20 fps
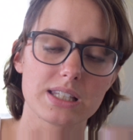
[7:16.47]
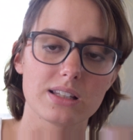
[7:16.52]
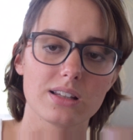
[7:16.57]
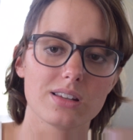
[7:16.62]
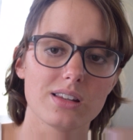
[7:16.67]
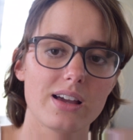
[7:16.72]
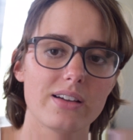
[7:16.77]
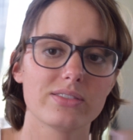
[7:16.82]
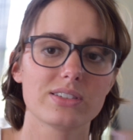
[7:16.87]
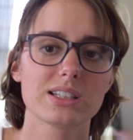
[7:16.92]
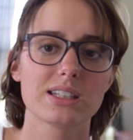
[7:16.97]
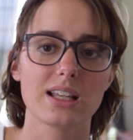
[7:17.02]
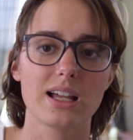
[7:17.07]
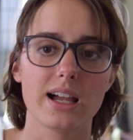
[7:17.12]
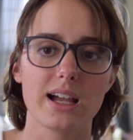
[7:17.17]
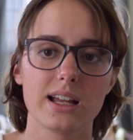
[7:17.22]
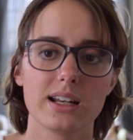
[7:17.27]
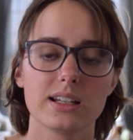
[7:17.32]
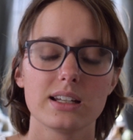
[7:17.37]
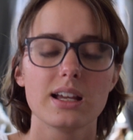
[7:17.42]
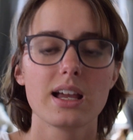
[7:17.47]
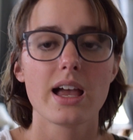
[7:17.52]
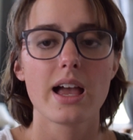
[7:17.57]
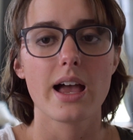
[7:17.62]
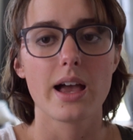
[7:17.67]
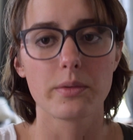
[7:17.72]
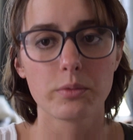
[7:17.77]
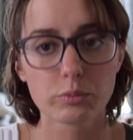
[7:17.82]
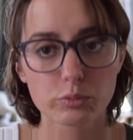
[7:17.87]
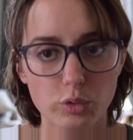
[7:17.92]
the left side
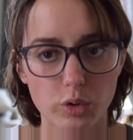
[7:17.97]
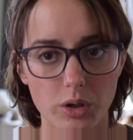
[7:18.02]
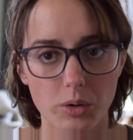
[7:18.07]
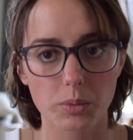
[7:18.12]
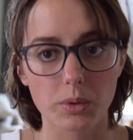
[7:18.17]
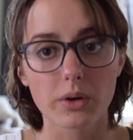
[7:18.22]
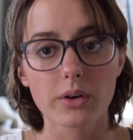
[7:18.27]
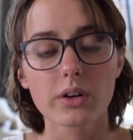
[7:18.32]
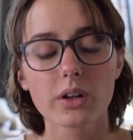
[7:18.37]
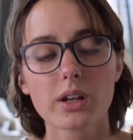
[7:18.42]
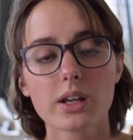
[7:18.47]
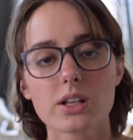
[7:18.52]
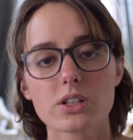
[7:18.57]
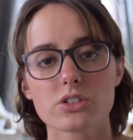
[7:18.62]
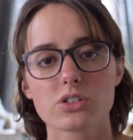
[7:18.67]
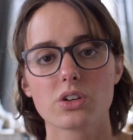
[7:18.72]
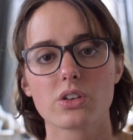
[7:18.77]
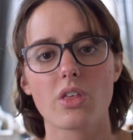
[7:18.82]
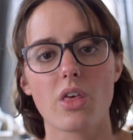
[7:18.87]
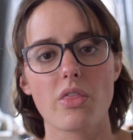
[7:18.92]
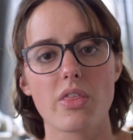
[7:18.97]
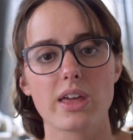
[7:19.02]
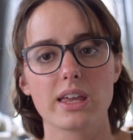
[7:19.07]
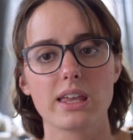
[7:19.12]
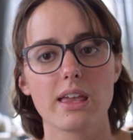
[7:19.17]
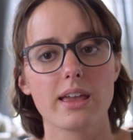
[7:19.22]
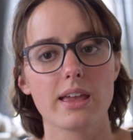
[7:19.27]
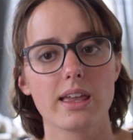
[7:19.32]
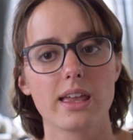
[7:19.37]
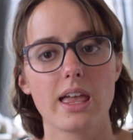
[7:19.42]
and forward, so that they
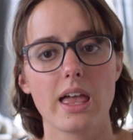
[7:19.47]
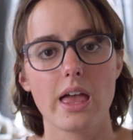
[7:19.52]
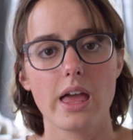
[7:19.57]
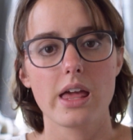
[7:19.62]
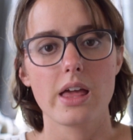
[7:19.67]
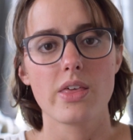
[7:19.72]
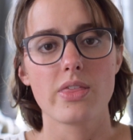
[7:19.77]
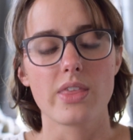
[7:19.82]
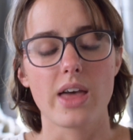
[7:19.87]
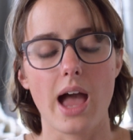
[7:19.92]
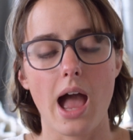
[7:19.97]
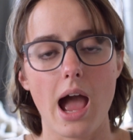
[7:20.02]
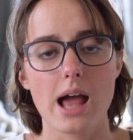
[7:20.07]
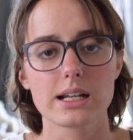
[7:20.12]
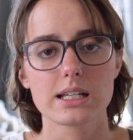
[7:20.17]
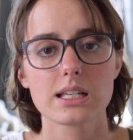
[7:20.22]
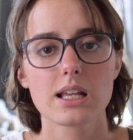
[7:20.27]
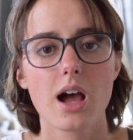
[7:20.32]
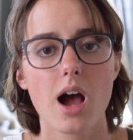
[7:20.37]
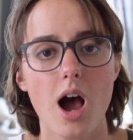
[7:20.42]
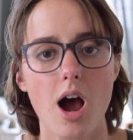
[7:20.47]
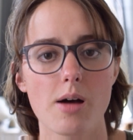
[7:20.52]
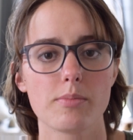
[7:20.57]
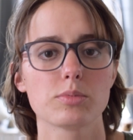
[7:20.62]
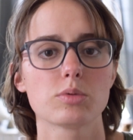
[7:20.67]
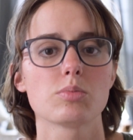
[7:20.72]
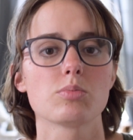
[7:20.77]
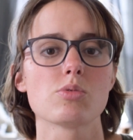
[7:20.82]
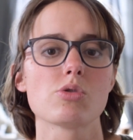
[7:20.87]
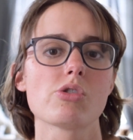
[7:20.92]
can get in that
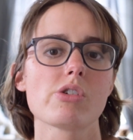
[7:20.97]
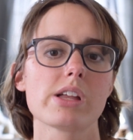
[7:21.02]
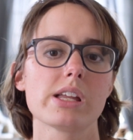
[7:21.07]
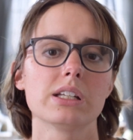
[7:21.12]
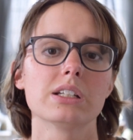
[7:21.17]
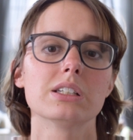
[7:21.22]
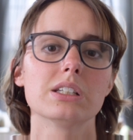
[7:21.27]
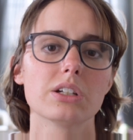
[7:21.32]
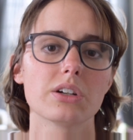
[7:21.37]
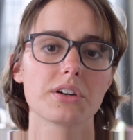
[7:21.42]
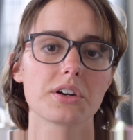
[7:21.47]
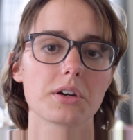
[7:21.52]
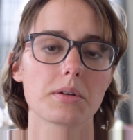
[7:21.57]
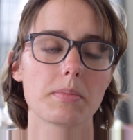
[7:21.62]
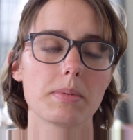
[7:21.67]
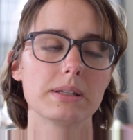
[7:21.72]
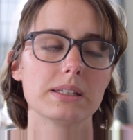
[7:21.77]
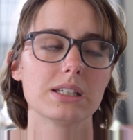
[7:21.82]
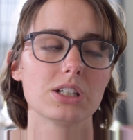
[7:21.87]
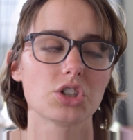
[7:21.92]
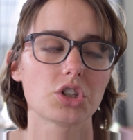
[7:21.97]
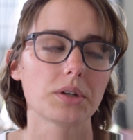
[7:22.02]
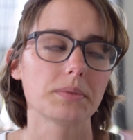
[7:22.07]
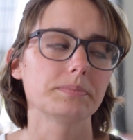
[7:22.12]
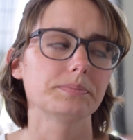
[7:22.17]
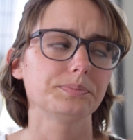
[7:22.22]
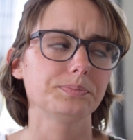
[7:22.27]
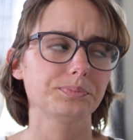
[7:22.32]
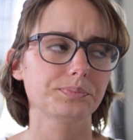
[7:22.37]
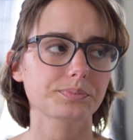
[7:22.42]
optimal anterior
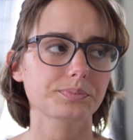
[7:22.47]
position.